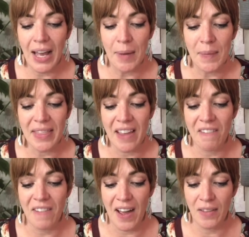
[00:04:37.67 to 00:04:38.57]
They
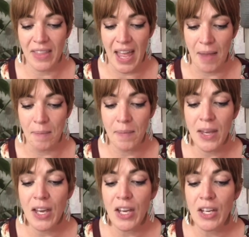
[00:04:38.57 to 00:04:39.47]
found them
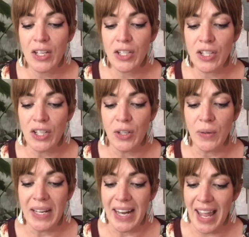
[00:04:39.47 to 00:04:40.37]
to
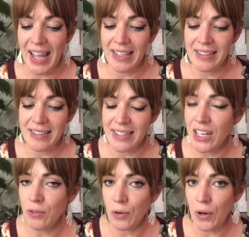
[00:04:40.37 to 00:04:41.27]
enhance
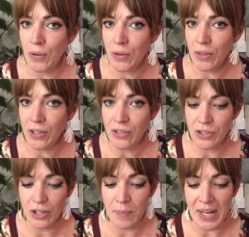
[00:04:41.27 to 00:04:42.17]
seed growth,
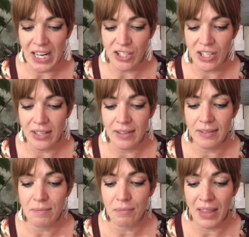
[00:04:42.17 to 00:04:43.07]
germination,
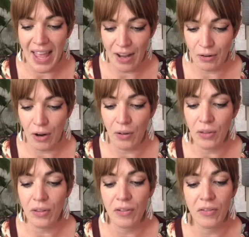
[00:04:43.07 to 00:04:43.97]
plant growth,
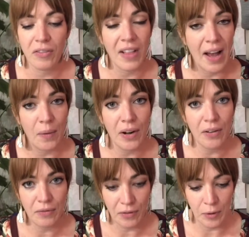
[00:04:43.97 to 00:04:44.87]
flower
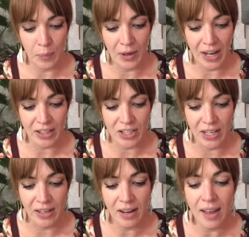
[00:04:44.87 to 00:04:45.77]
and fruit
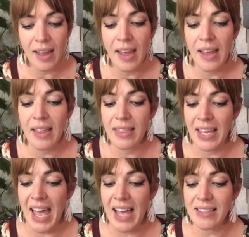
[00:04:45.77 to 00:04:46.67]
production. The
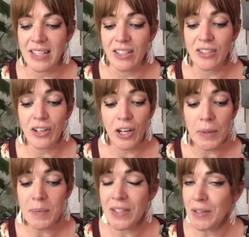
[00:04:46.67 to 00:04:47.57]
castings
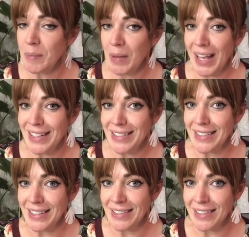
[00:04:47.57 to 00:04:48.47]
curb certain plant
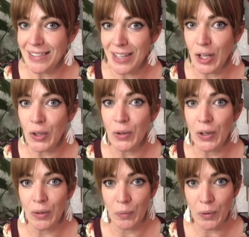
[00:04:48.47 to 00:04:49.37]
diseases,
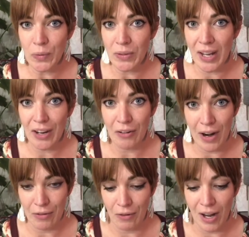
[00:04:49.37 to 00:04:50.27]
including root and
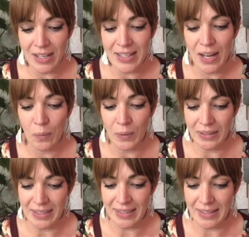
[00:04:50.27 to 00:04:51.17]
crown rot and
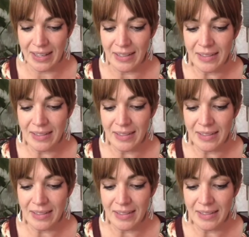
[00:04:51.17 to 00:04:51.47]
wilt disease,